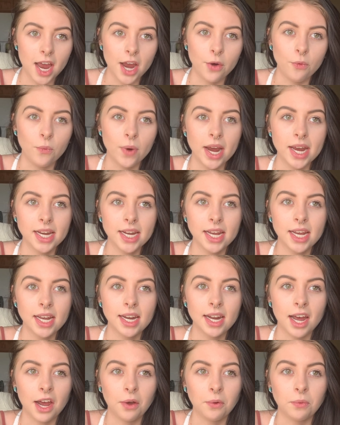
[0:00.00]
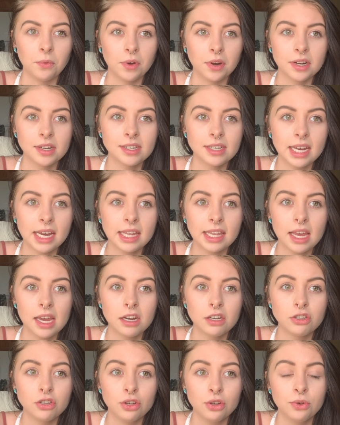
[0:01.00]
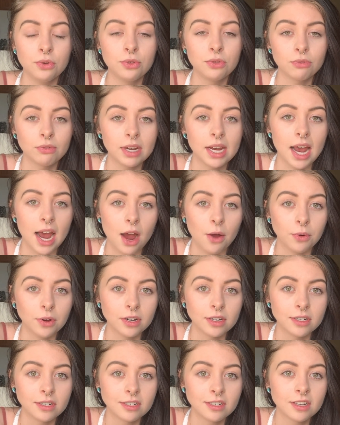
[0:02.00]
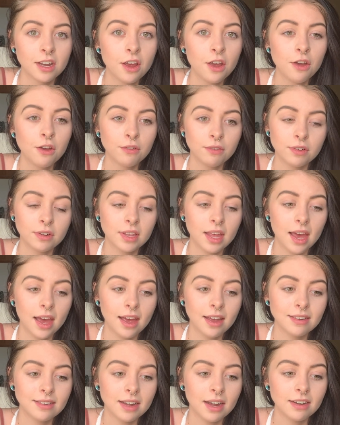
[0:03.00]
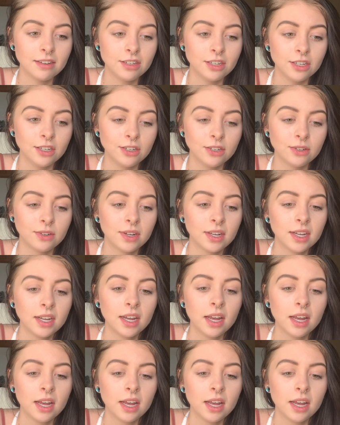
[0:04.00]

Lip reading: I waited, I want to say like 2-3 hours for that tattoo.